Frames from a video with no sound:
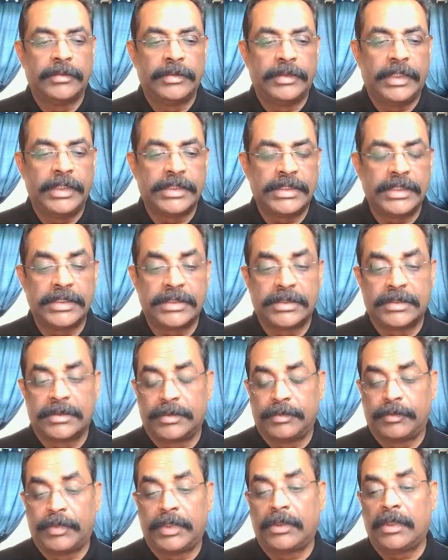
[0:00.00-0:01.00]
This
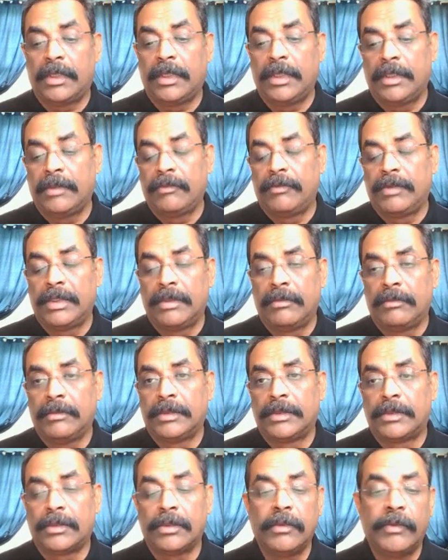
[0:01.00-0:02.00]
is particularly
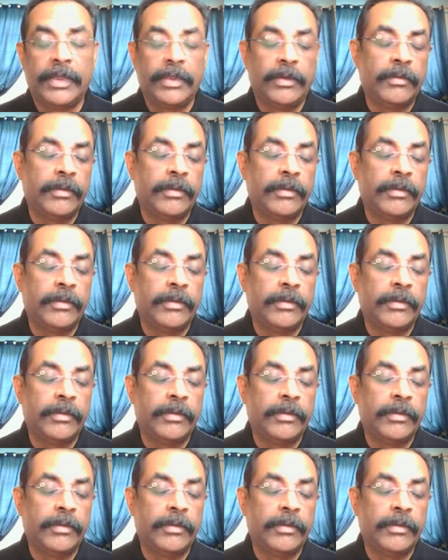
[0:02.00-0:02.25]
true when